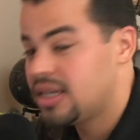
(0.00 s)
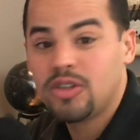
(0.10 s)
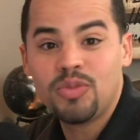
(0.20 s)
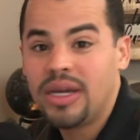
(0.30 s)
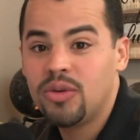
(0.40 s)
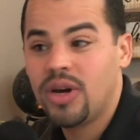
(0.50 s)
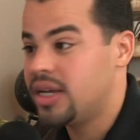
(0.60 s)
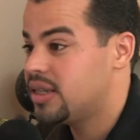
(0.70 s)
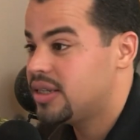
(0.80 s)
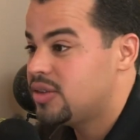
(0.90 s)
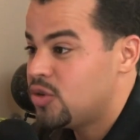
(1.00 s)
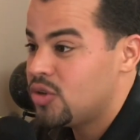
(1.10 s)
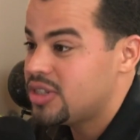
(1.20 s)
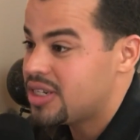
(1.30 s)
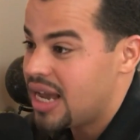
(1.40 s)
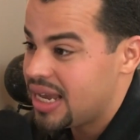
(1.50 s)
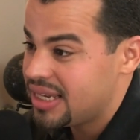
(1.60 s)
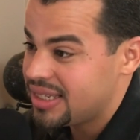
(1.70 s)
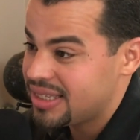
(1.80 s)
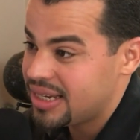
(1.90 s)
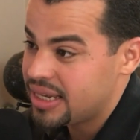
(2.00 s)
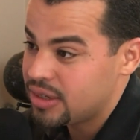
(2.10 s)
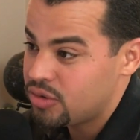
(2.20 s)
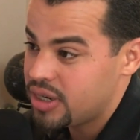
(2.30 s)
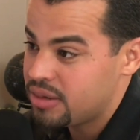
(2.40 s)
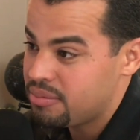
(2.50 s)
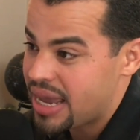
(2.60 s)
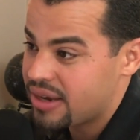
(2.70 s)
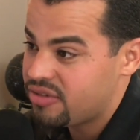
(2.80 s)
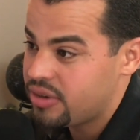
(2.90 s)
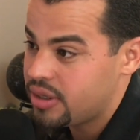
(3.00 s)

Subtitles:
'Cause by the way, you know this guy, the guy that created McAfee?